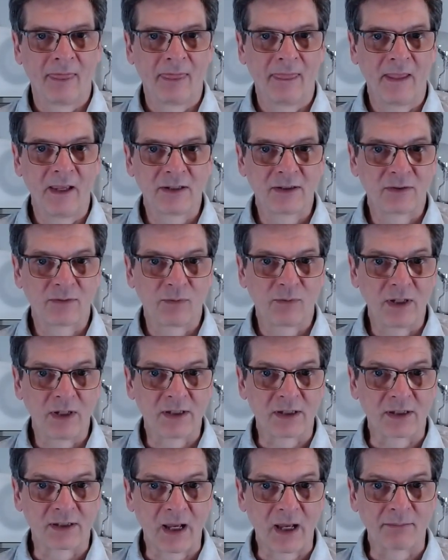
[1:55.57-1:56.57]
This
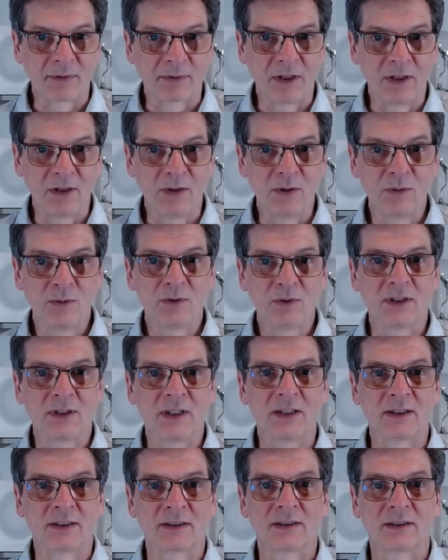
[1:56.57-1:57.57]
frees us up to use
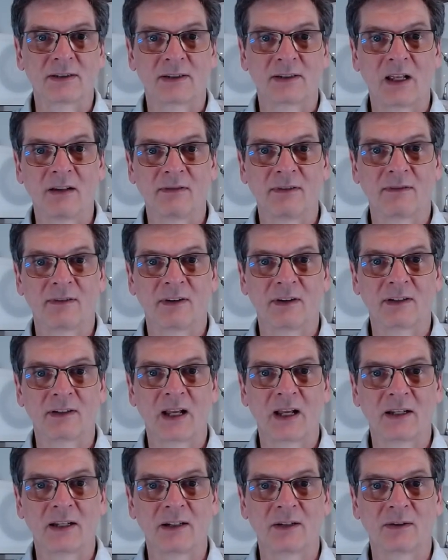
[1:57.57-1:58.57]
this salva
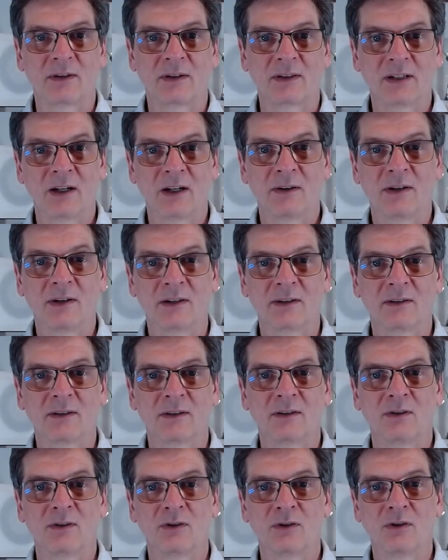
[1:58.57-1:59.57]
veritate criterion
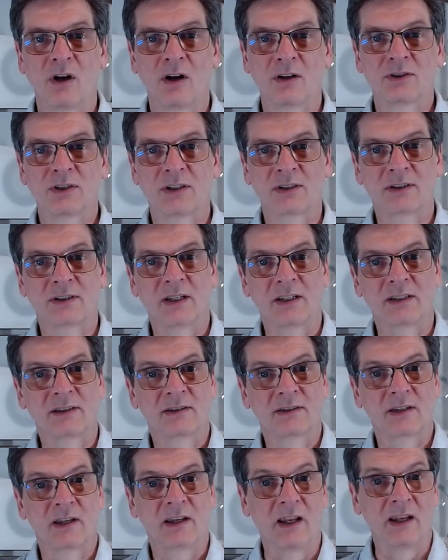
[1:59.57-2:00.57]
not just
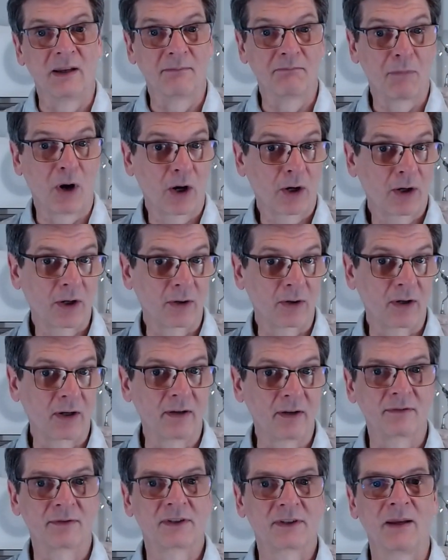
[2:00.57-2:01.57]
as a marker
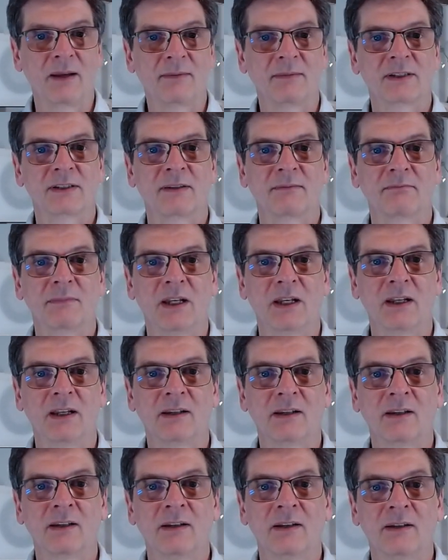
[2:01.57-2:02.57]
of sameness of meaning,